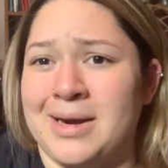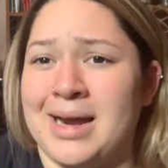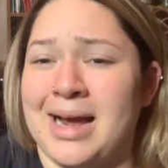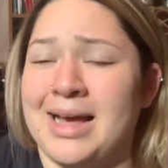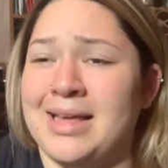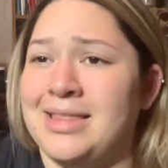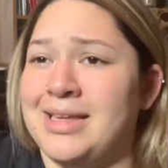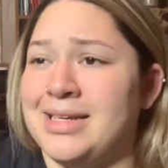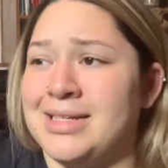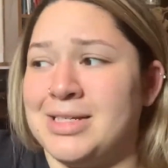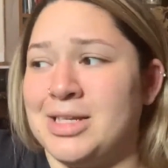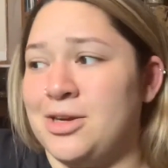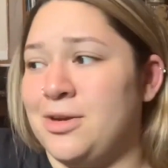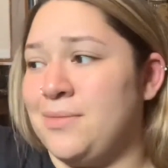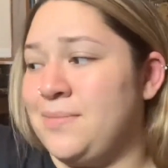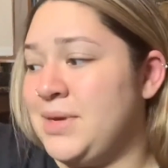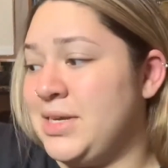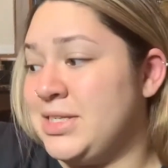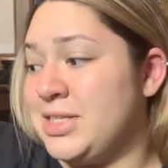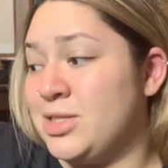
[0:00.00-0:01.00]
I think
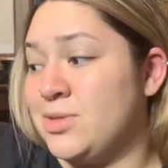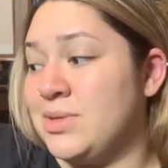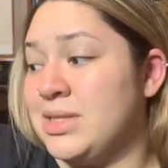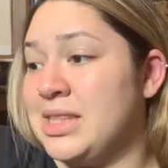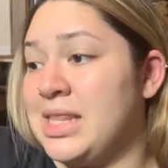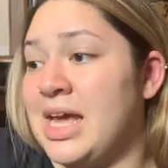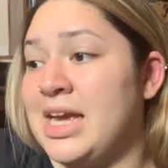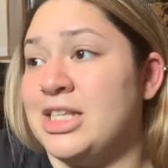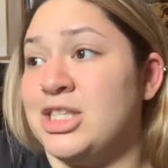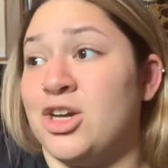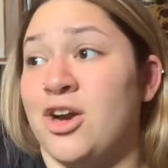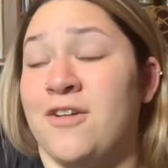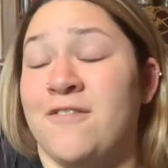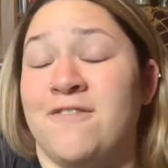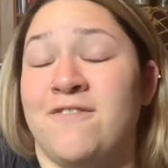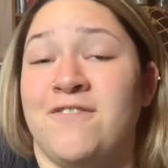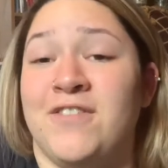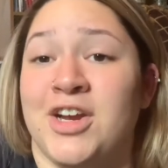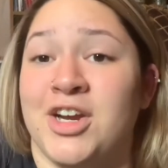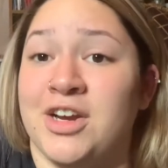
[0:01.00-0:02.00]
centerpieces with lights are
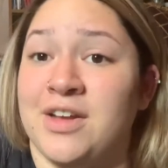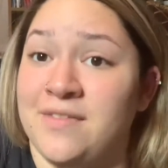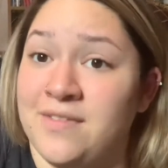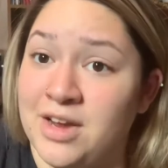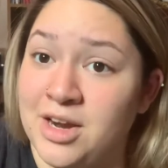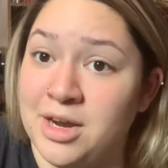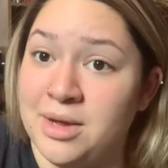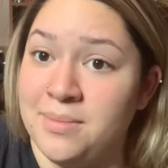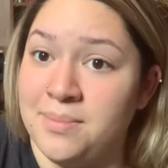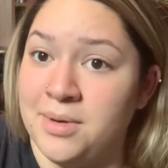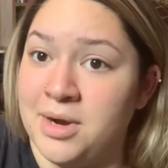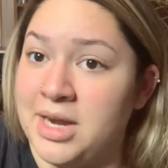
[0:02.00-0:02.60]
very pretty.